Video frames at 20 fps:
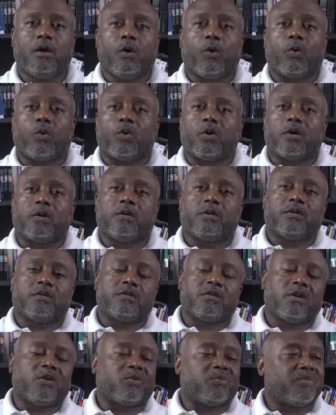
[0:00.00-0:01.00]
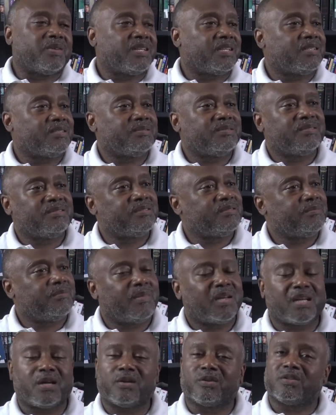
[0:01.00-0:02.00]
or yo man,
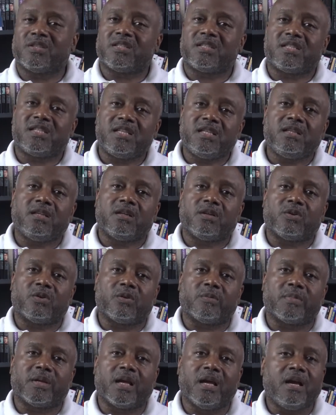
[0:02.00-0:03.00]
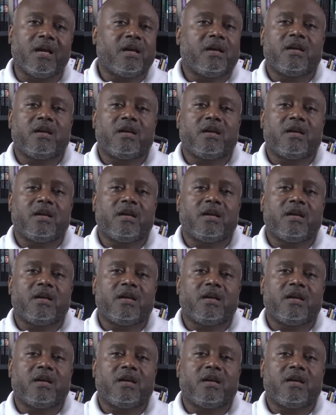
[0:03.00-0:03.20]
my girl just cheated on me.